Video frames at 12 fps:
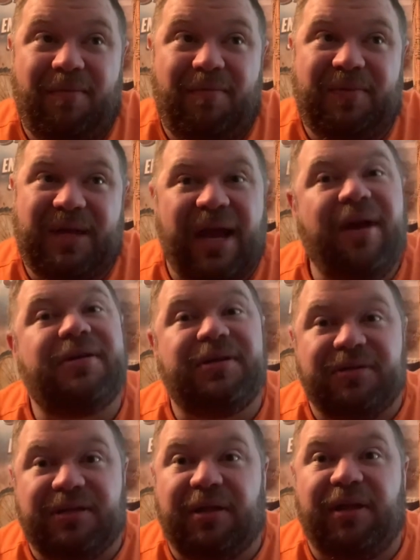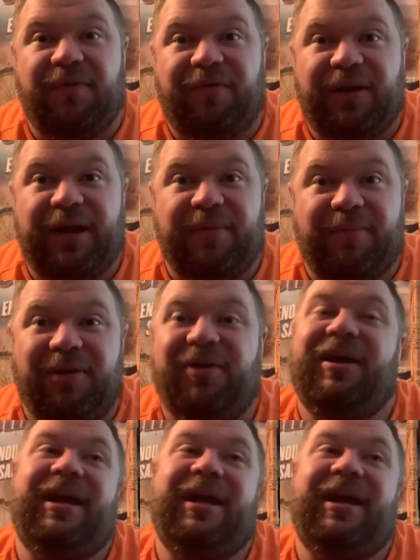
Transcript: Characters a little forgettable,